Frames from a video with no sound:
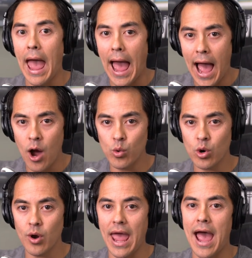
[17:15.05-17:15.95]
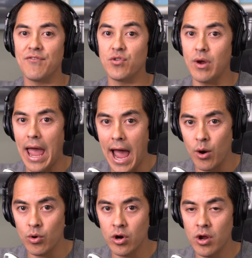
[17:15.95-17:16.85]
hour after
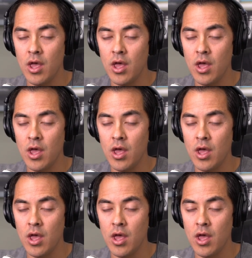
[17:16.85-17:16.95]
hour